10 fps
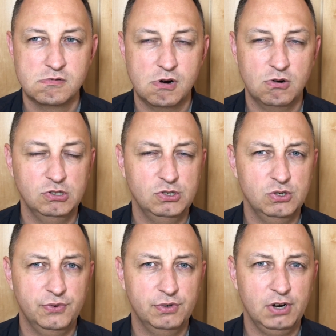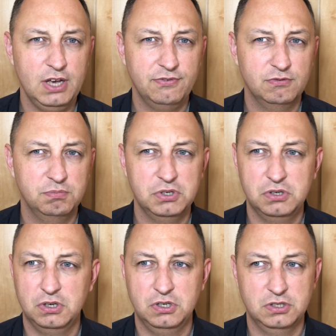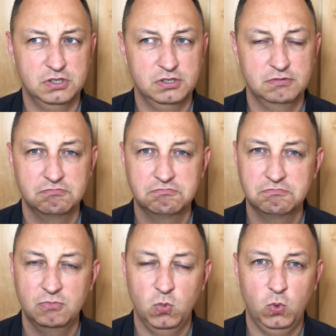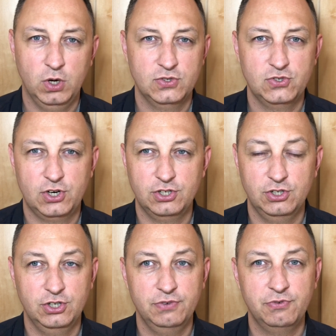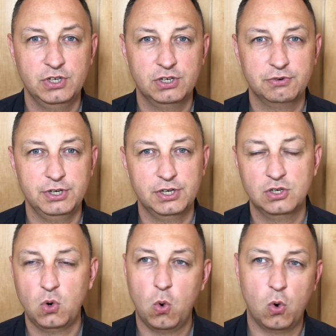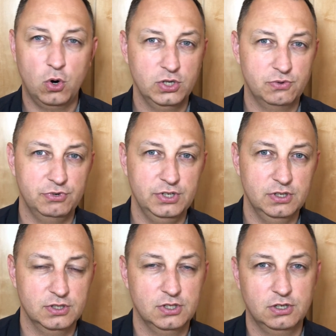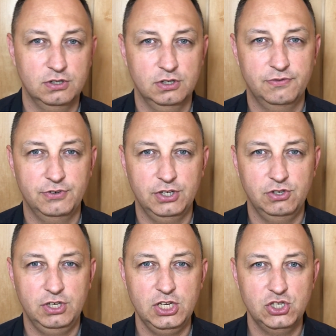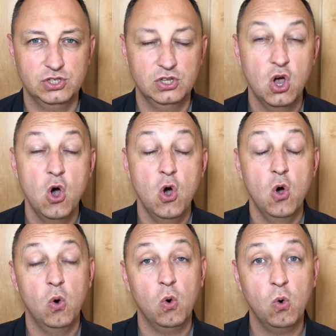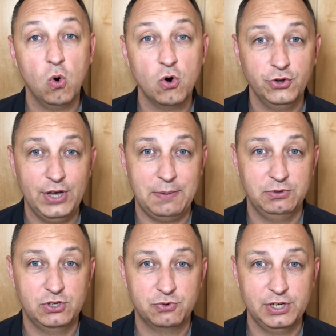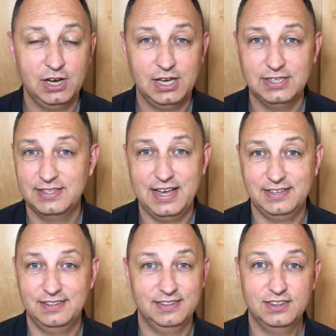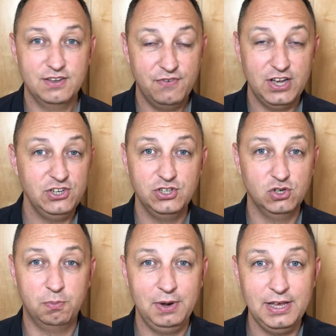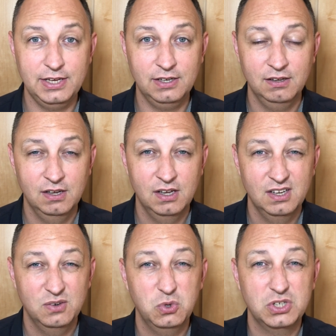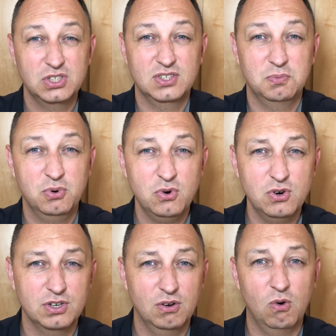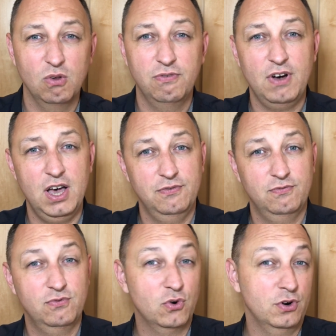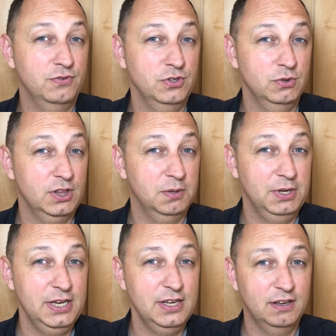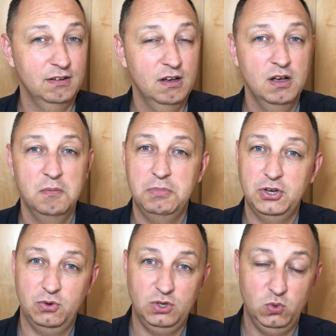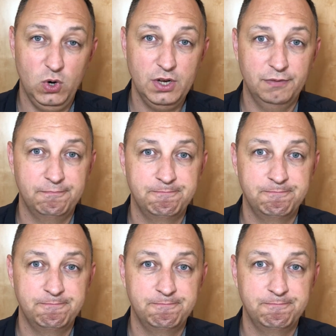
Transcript: only 2 of you are left because one started a different career or started a different education, or you happen to realize that the venture you're planning wouldn't support all 4 of you at the beginning, but only one.